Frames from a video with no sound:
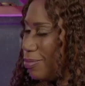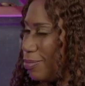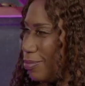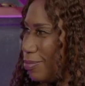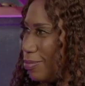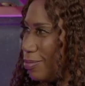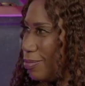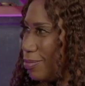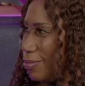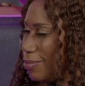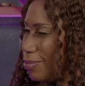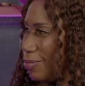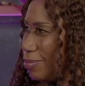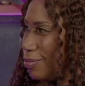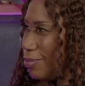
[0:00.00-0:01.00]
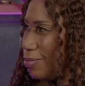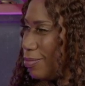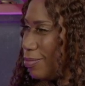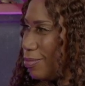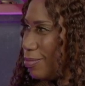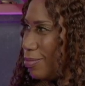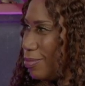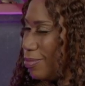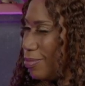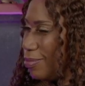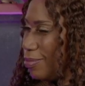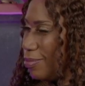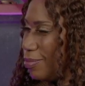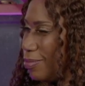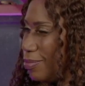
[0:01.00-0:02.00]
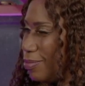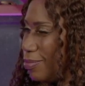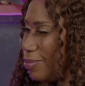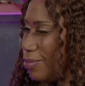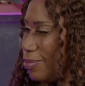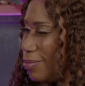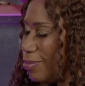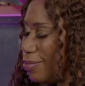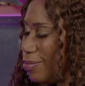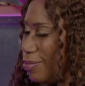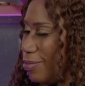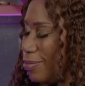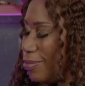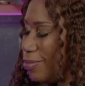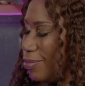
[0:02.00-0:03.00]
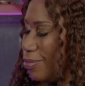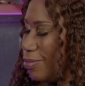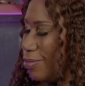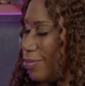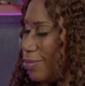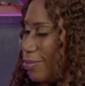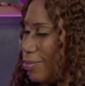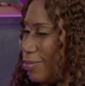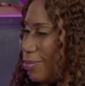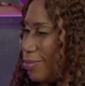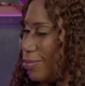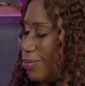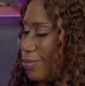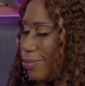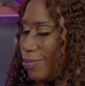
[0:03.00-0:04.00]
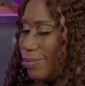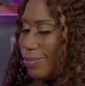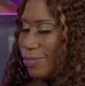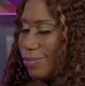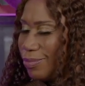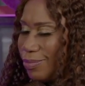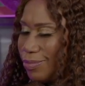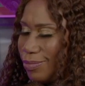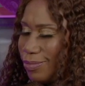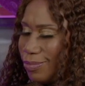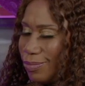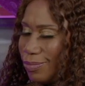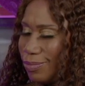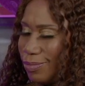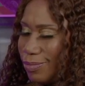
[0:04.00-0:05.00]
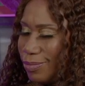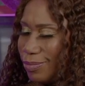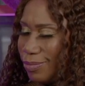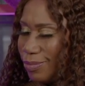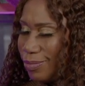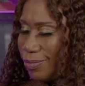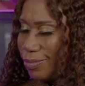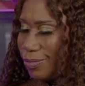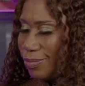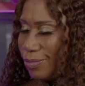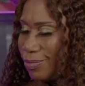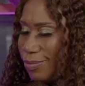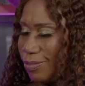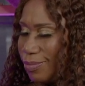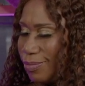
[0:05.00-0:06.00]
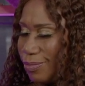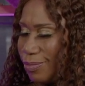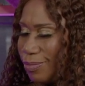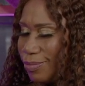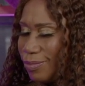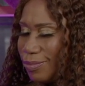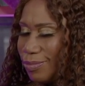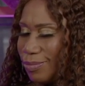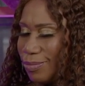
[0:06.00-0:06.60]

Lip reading: No words are spoken by the person on screen.